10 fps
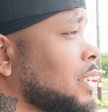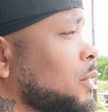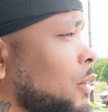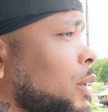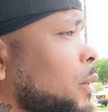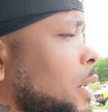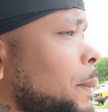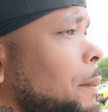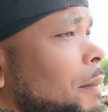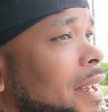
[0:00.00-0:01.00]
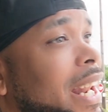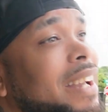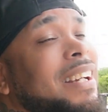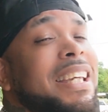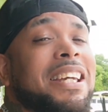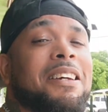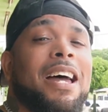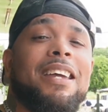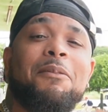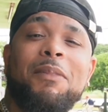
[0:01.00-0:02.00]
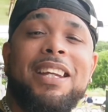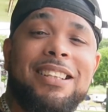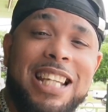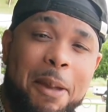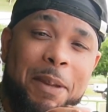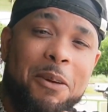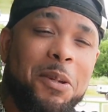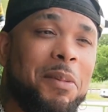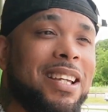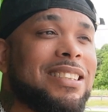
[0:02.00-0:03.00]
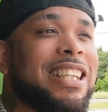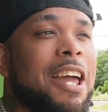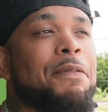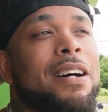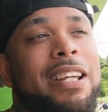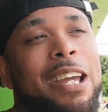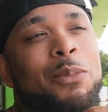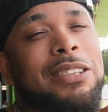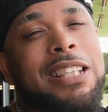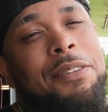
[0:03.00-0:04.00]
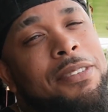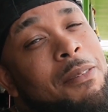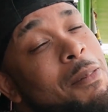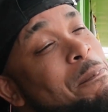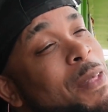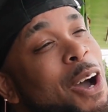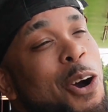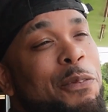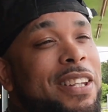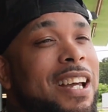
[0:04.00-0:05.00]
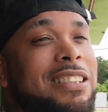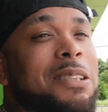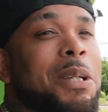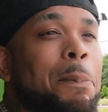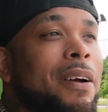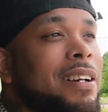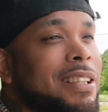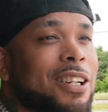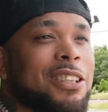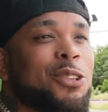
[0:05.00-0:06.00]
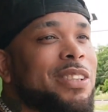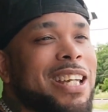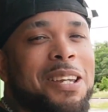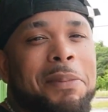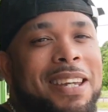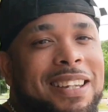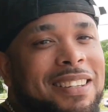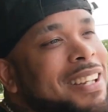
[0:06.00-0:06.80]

You good people, man. Like, again, hey, y'all tap in with me, man. Scatfather 817. Hopefully y'all see me a part of that 32 game, man.